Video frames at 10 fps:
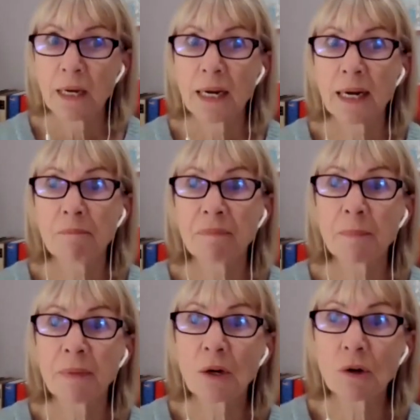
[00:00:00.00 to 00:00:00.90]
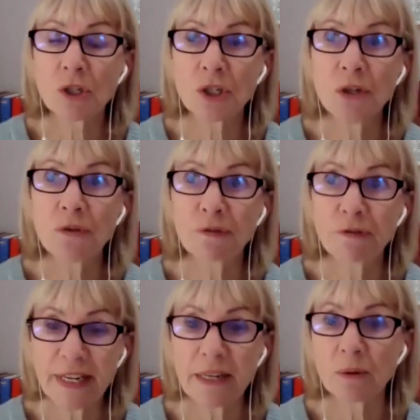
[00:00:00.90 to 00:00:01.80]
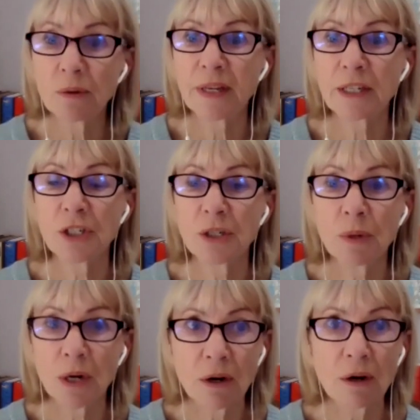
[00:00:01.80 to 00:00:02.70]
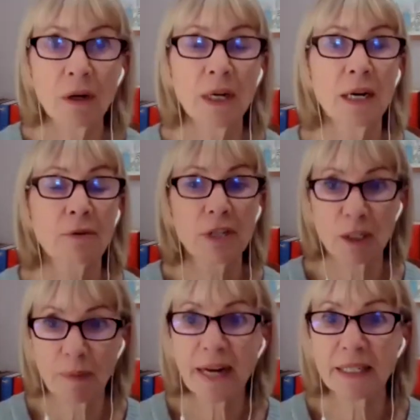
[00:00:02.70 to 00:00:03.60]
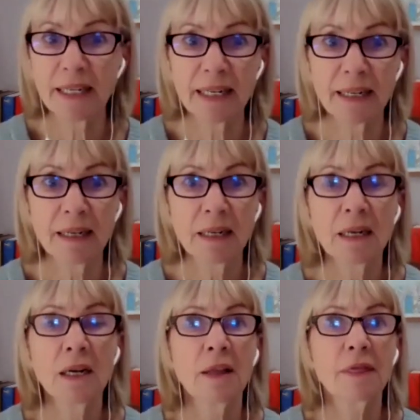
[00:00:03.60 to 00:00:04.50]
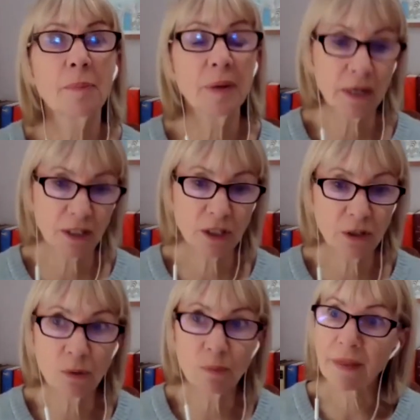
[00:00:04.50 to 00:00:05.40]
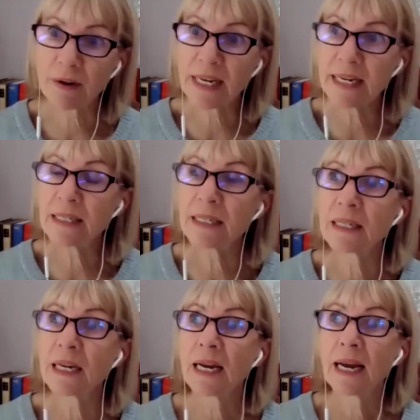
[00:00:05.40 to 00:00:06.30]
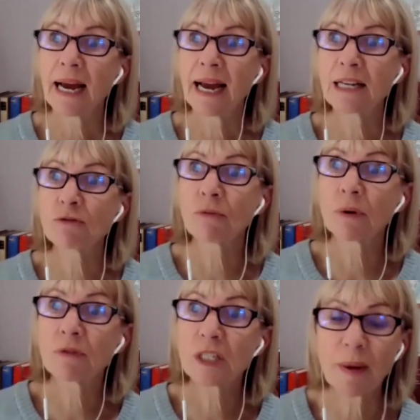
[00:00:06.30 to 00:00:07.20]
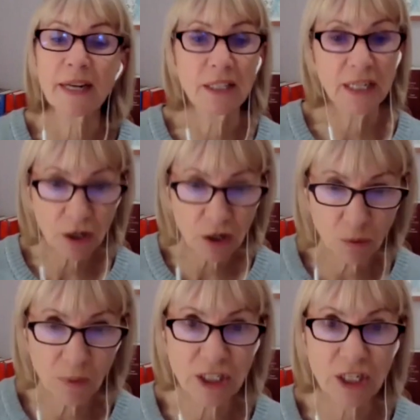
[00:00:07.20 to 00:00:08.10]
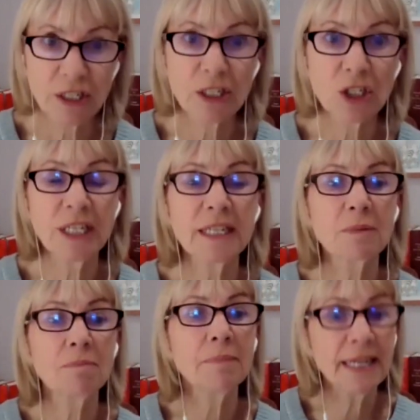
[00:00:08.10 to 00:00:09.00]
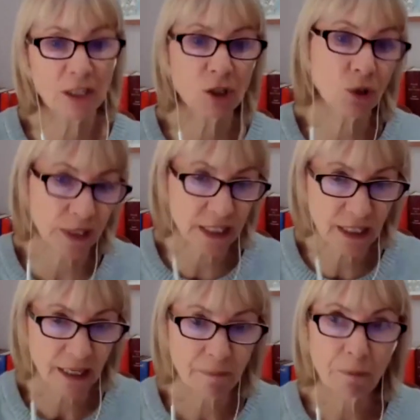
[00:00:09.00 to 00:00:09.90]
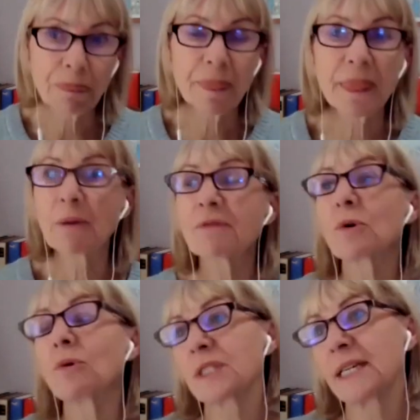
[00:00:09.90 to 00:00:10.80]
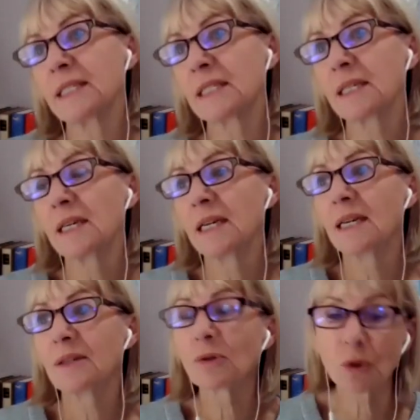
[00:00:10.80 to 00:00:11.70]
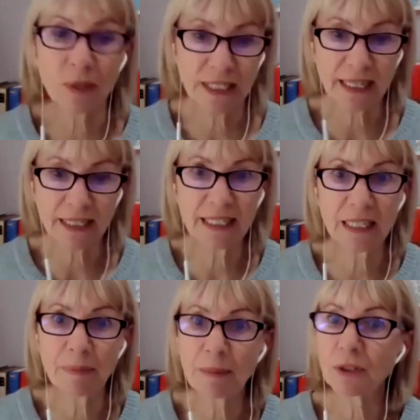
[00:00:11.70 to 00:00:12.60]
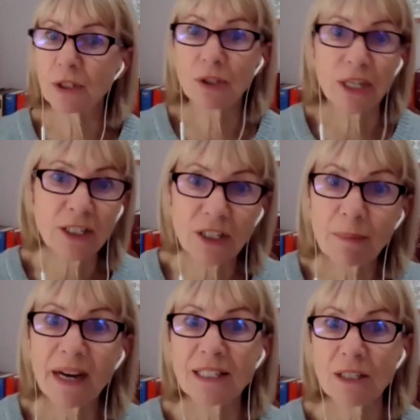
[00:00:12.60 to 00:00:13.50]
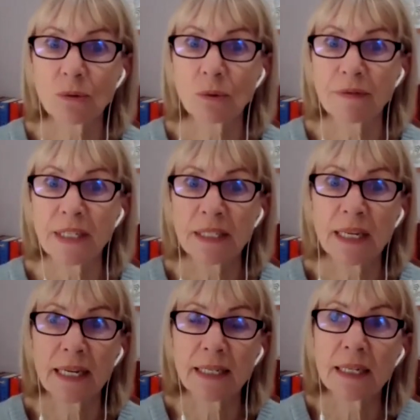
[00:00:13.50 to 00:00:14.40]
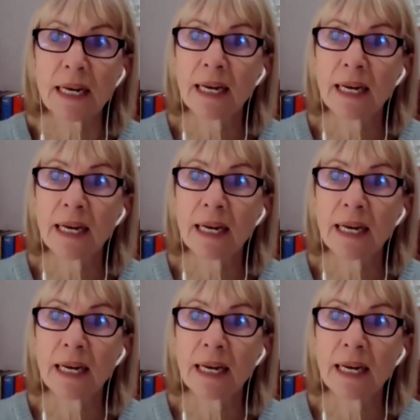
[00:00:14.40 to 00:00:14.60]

um, because you feel that you are respecting the person your mother is and respecting her wishes, that she has made a choice. Now, of course, it's not always that easy. People do change their minds and all of these things.